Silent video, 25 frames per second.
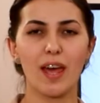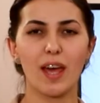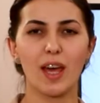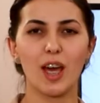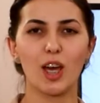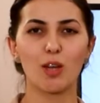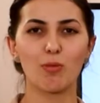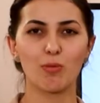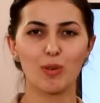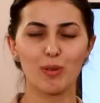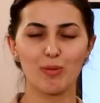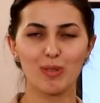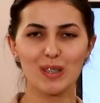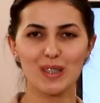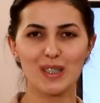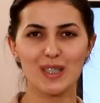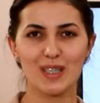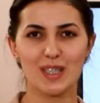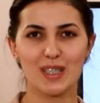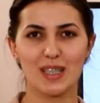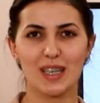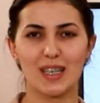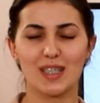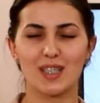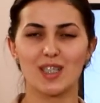and we will
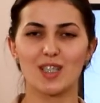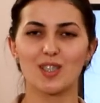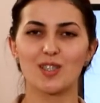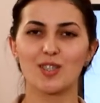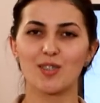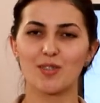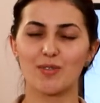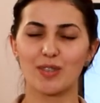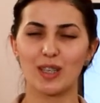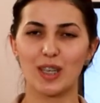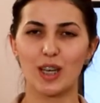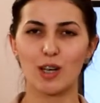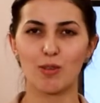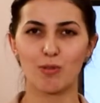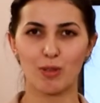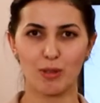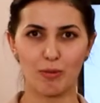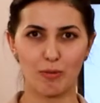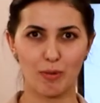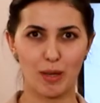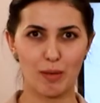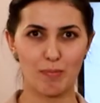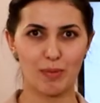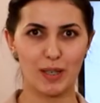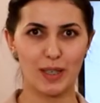discuss it during our
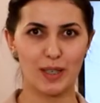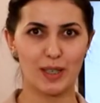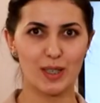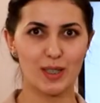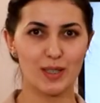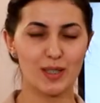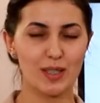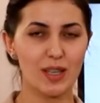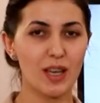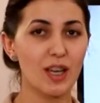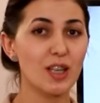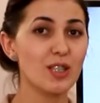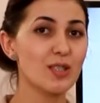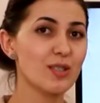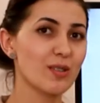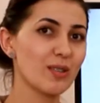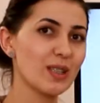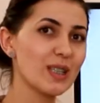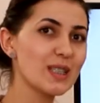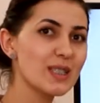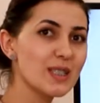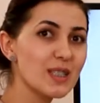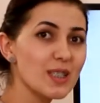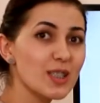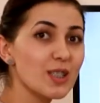webinars. So
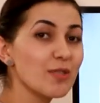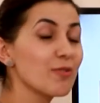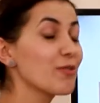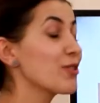let's see the